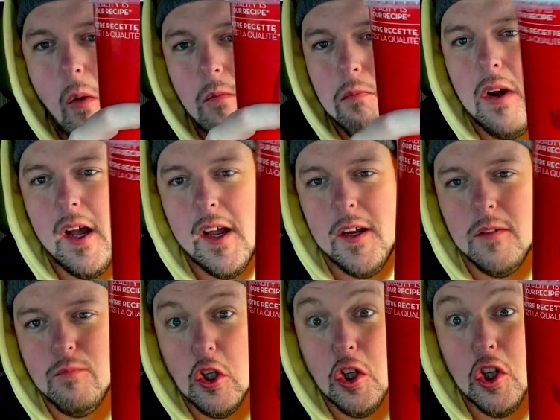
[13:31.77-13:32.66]
My
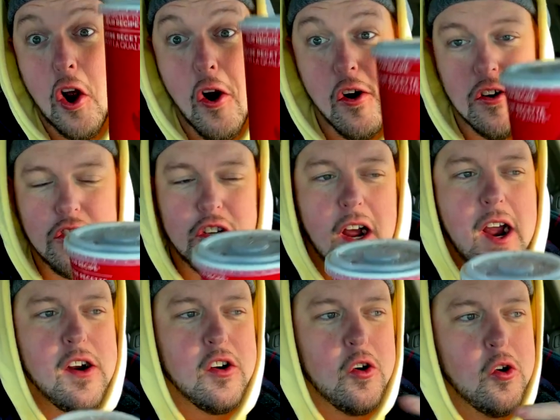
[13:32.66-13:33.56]
large
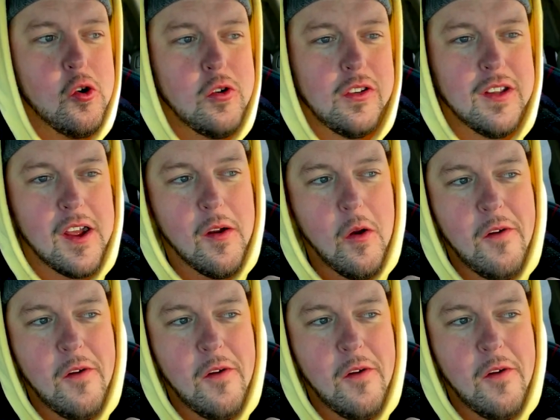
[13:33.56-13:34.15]
Diet Coke that